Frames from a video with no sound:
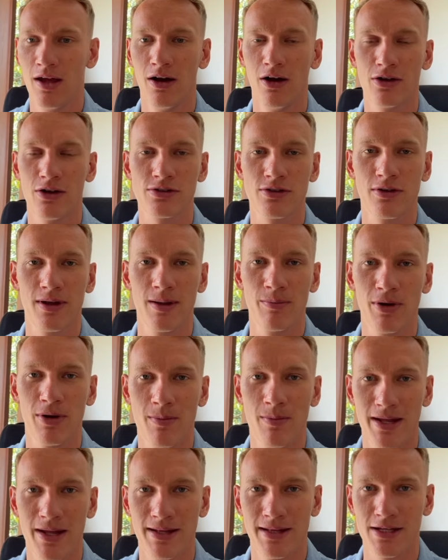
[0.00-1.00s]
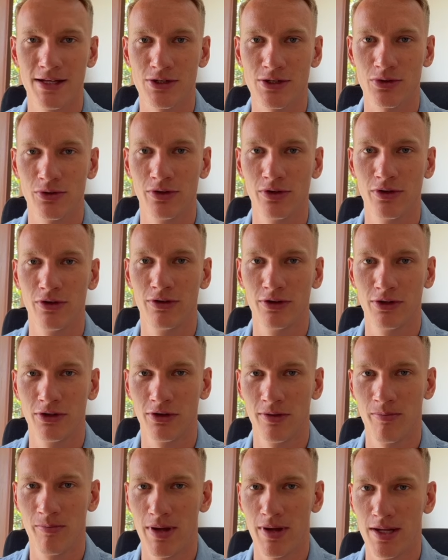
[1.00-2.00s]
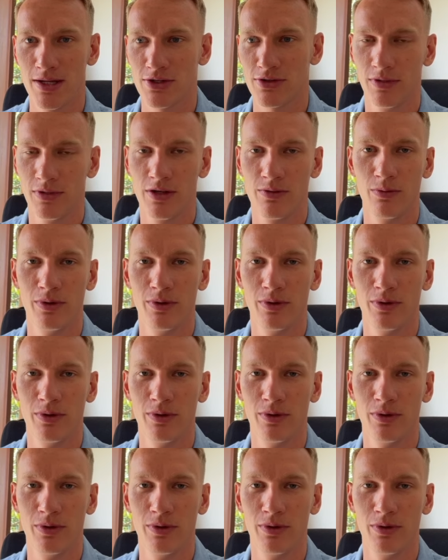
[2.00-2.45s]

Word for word: Also implement this on your return page.